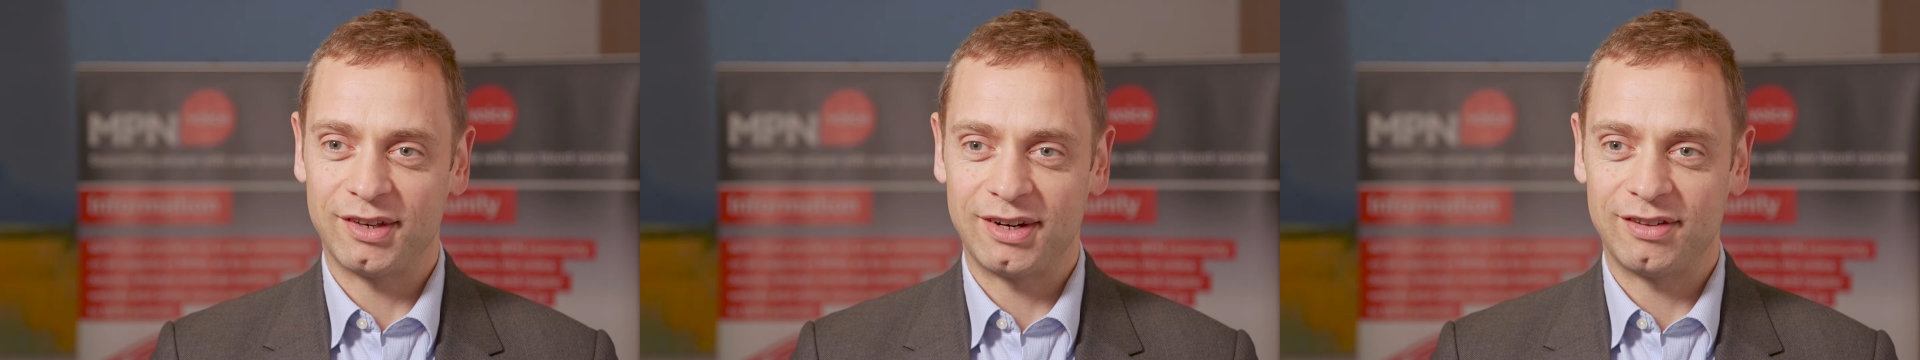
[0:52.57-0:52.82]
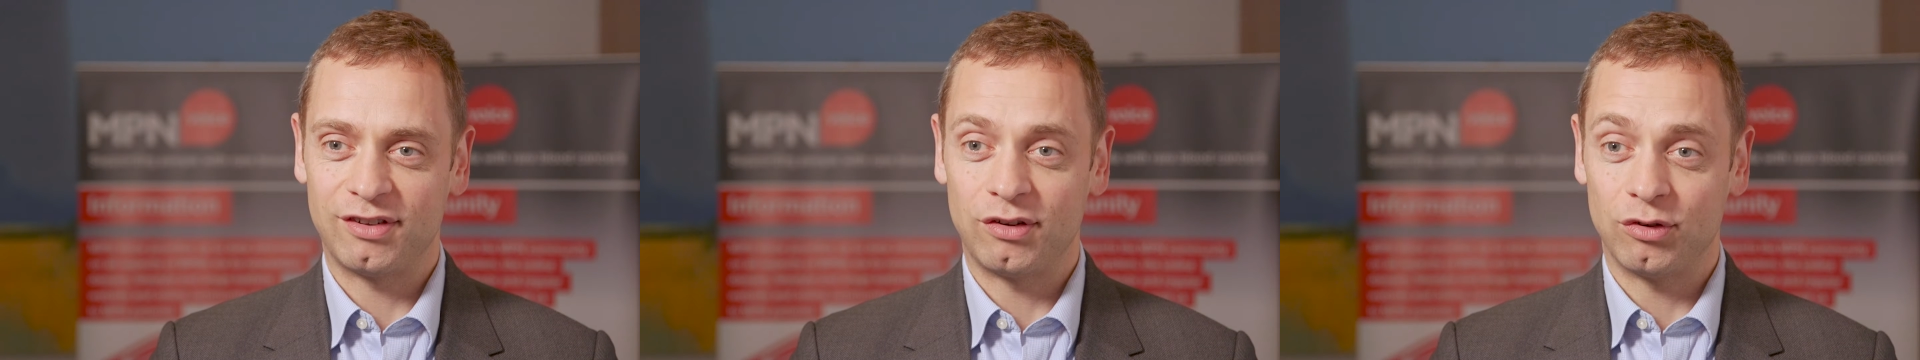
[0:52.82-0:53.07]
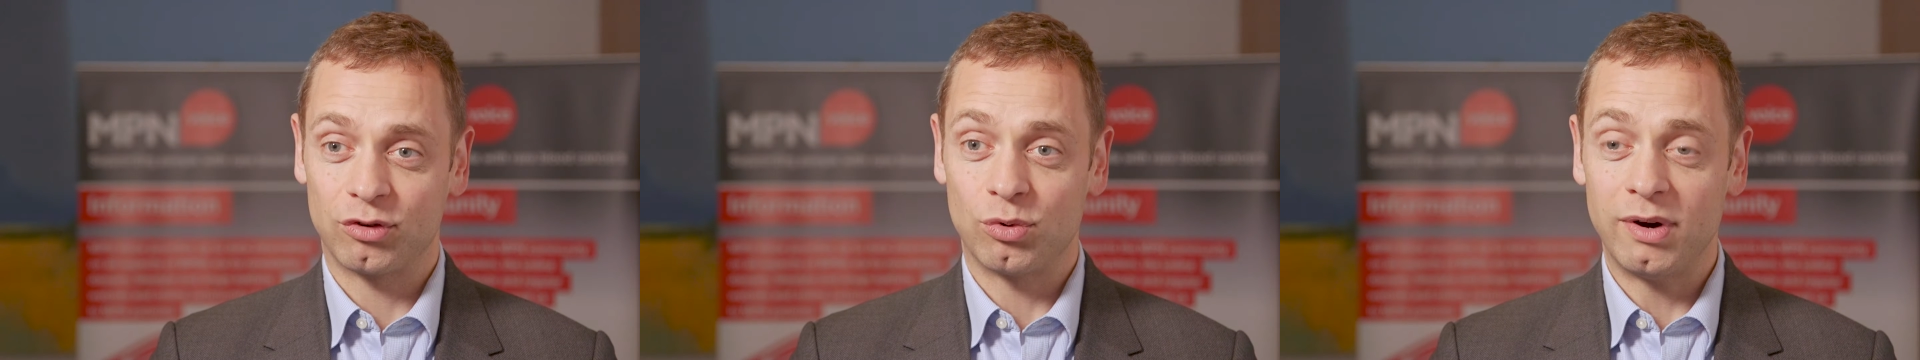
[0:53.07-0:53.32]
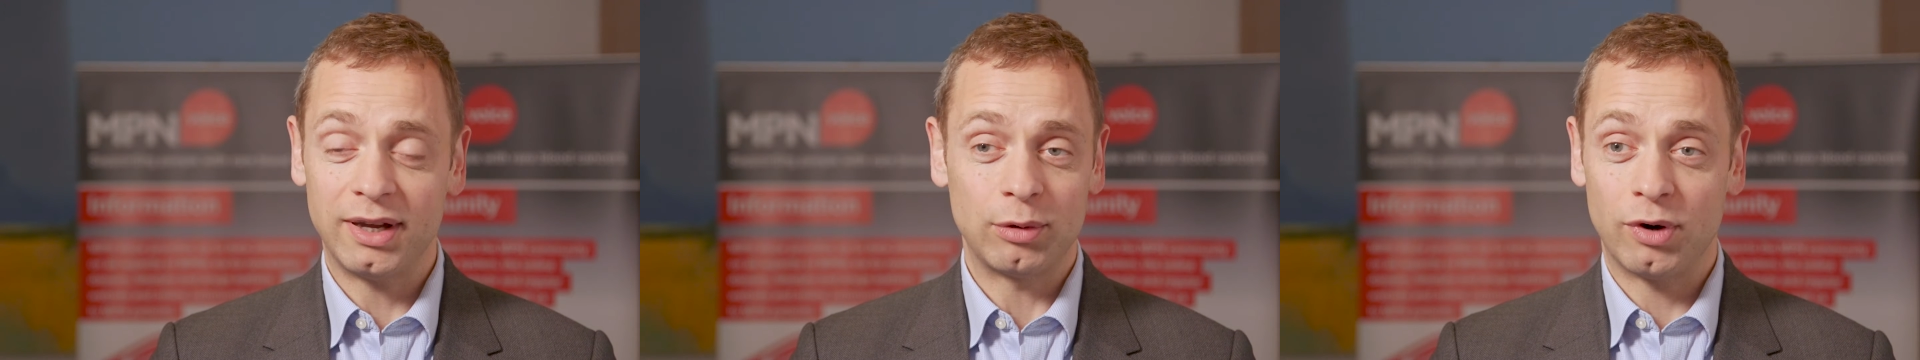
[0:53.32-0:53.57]
that is used
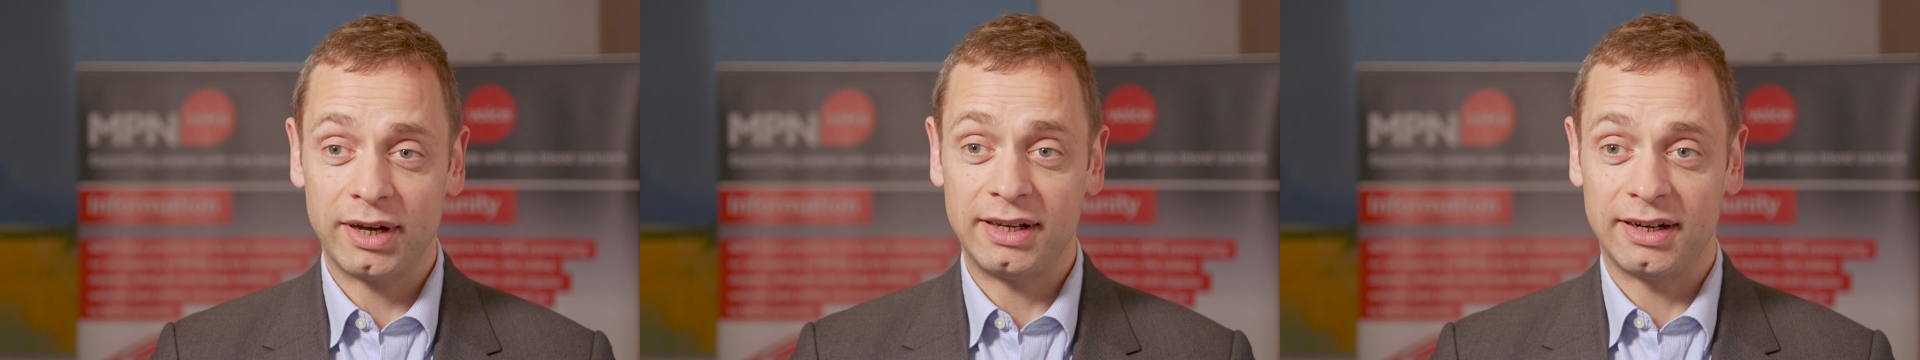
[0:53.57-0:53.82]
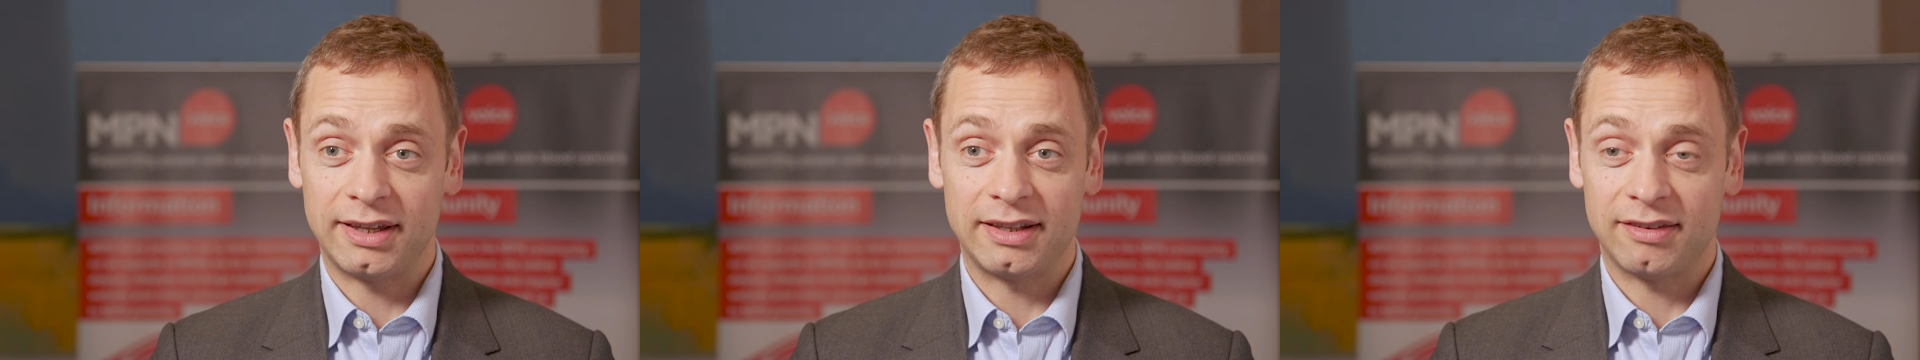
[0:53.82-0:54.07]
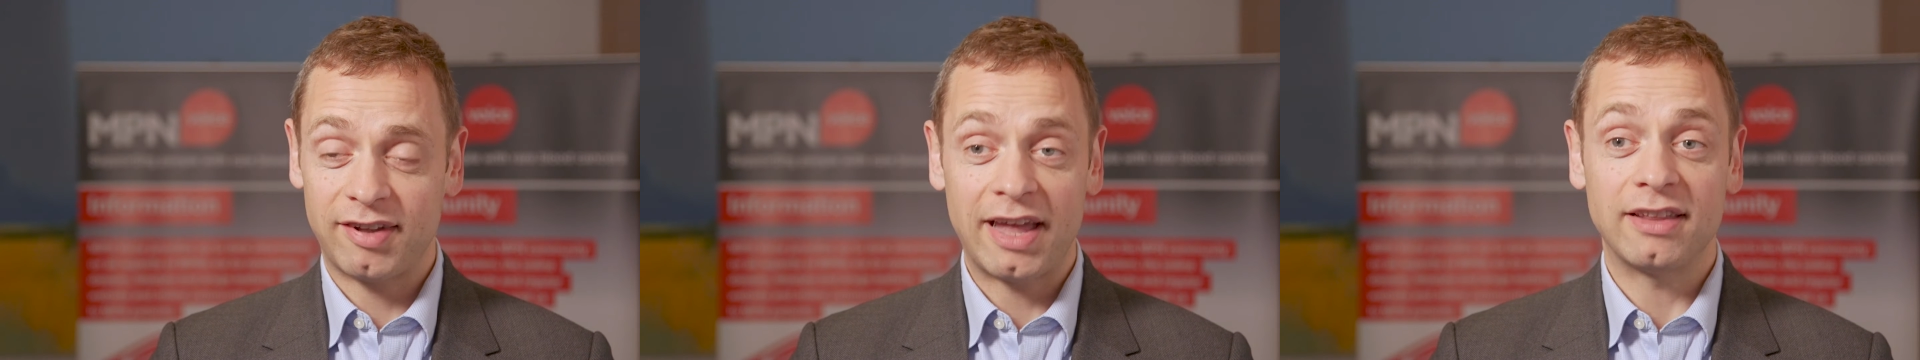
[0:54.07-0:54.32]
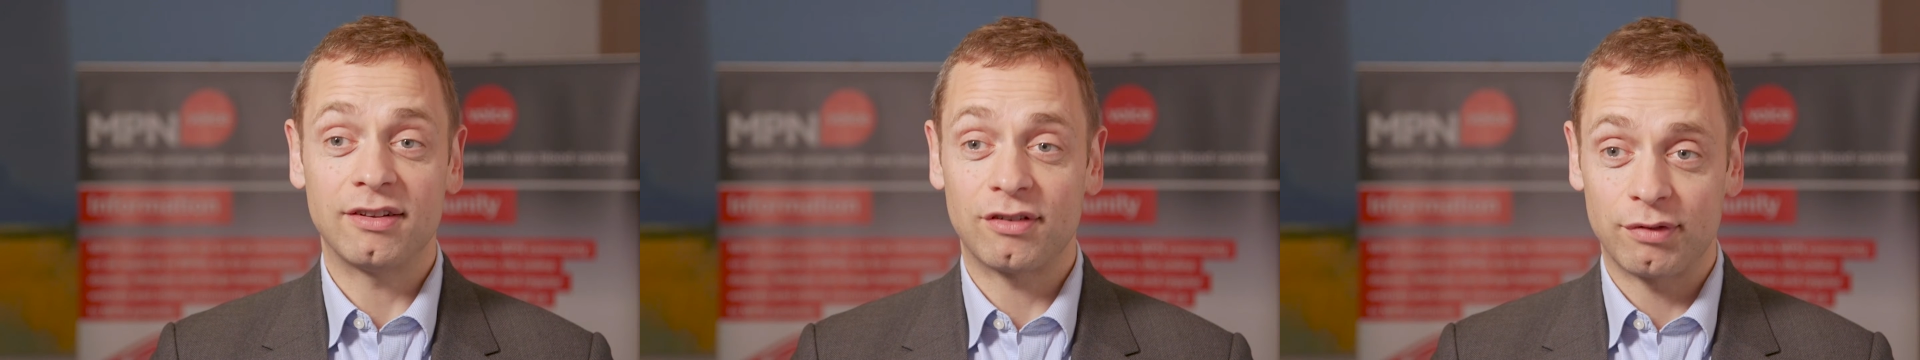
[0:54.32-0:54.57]
quite widely in
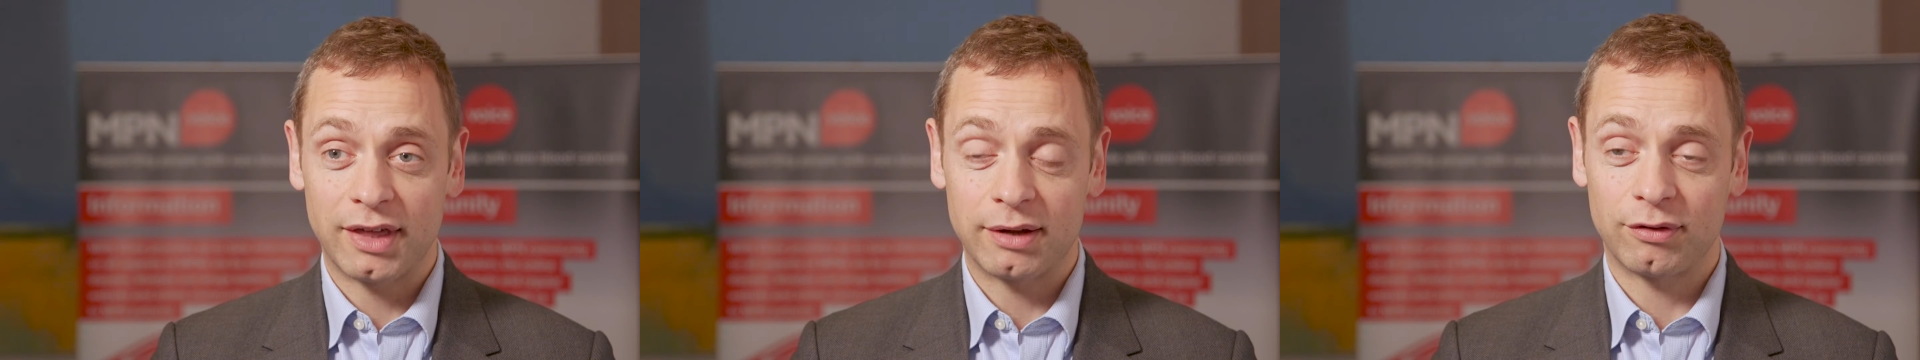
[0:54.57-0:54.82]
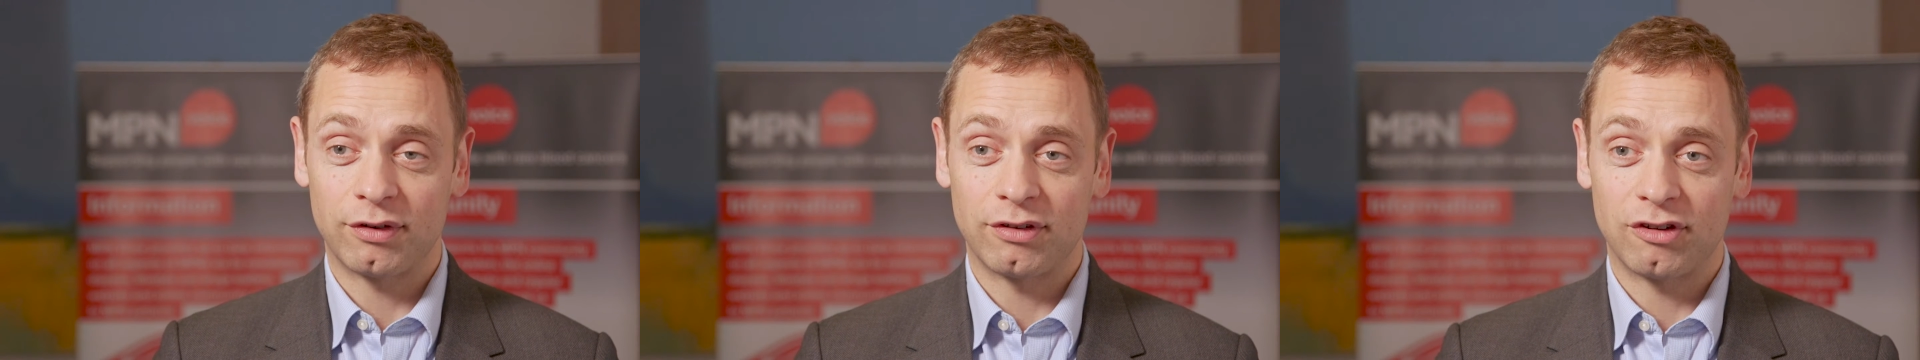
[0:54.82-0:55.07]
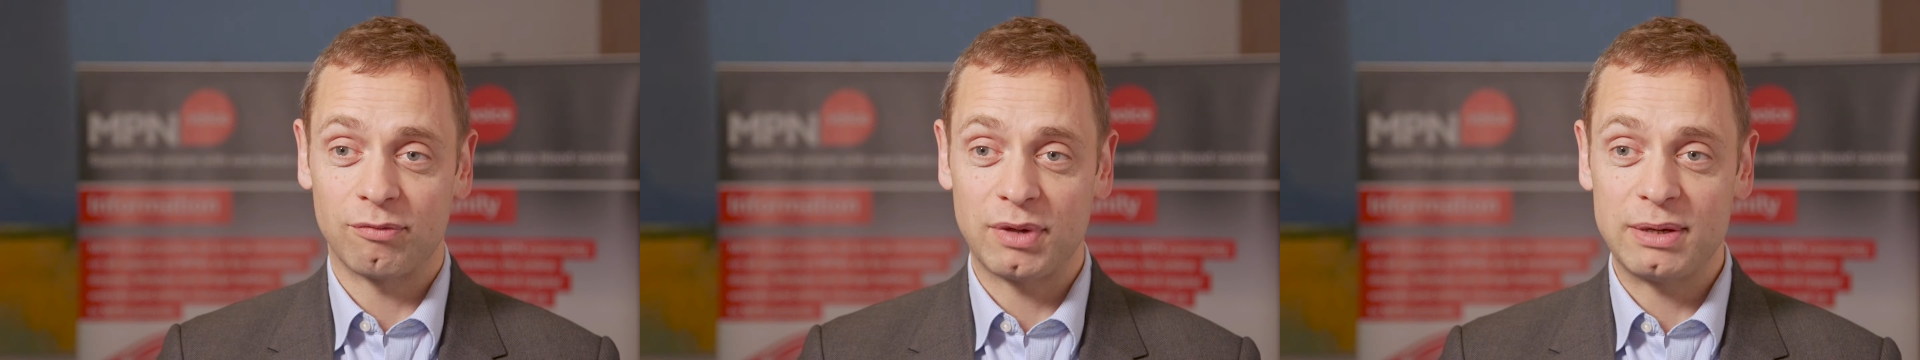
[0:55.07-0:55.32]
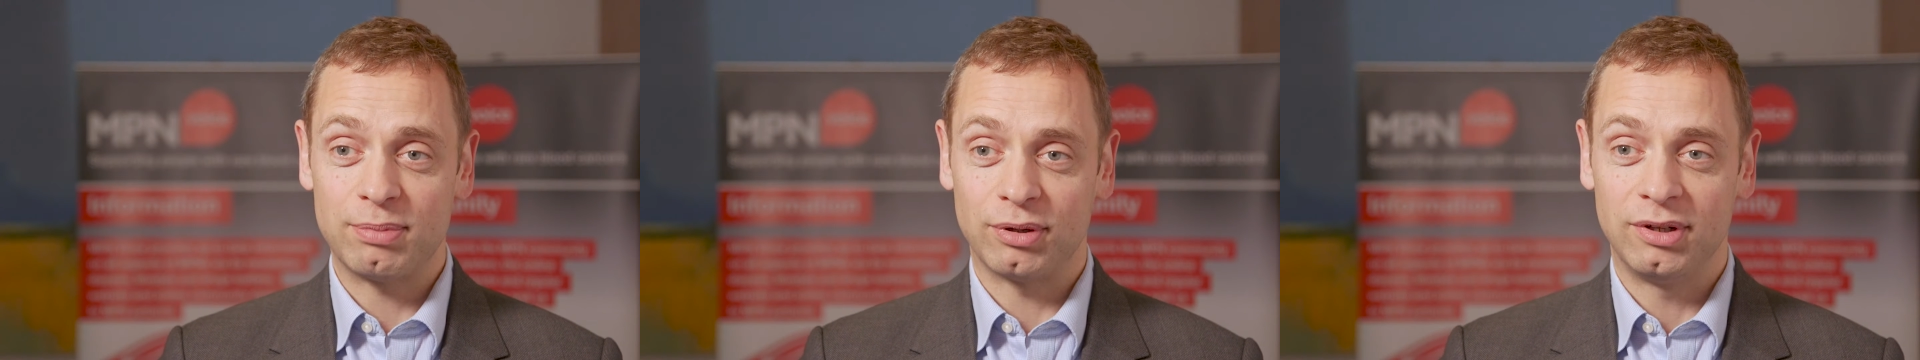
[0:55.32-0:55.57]
tens of thousands of
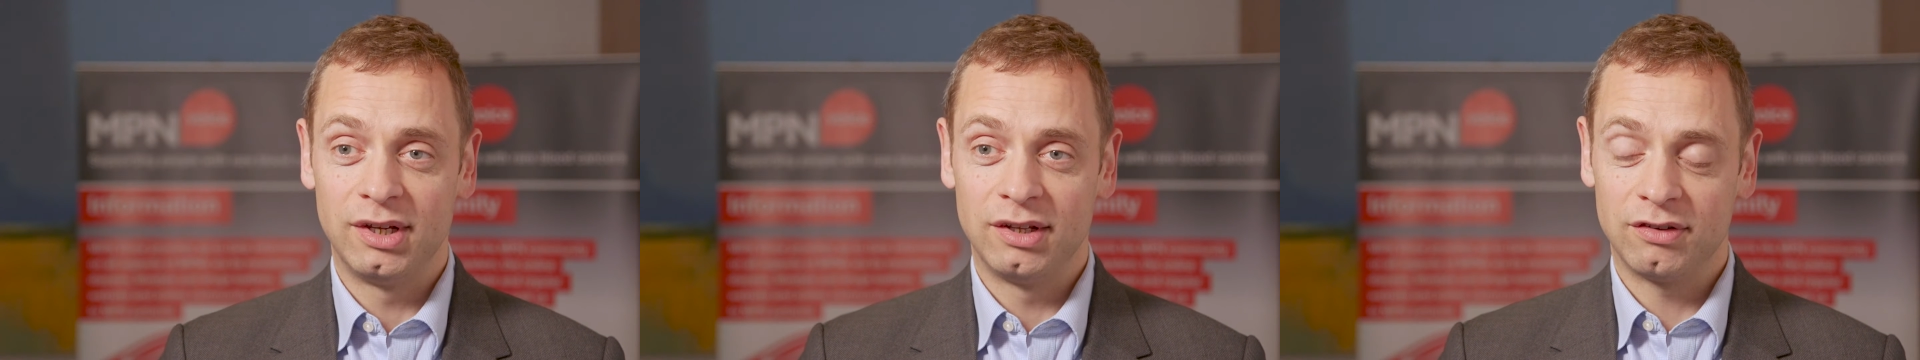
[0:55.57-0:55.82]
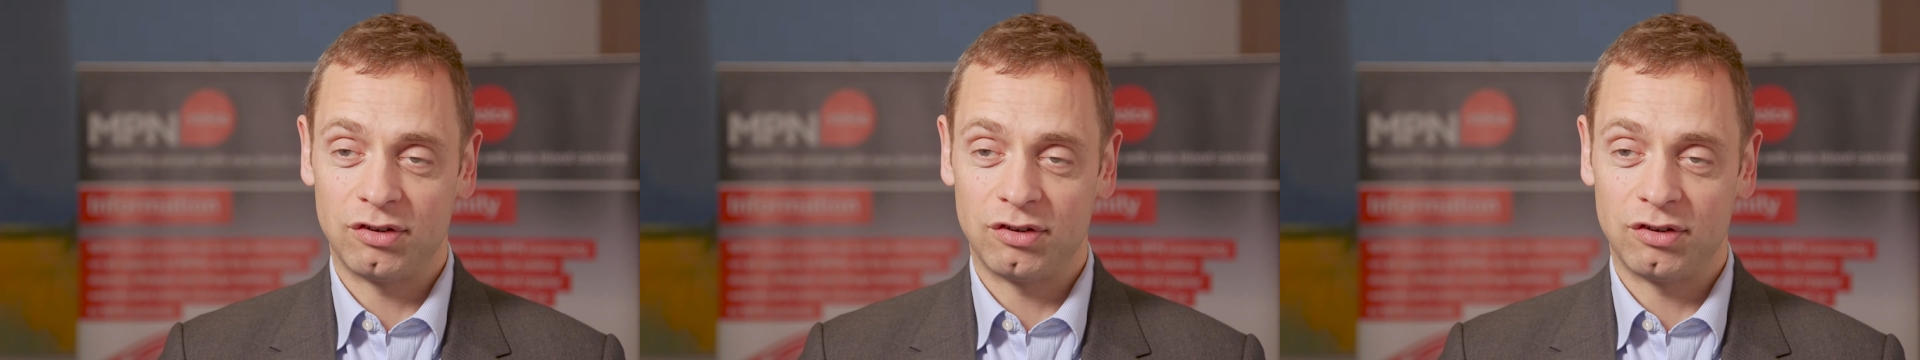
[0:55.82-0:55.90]
people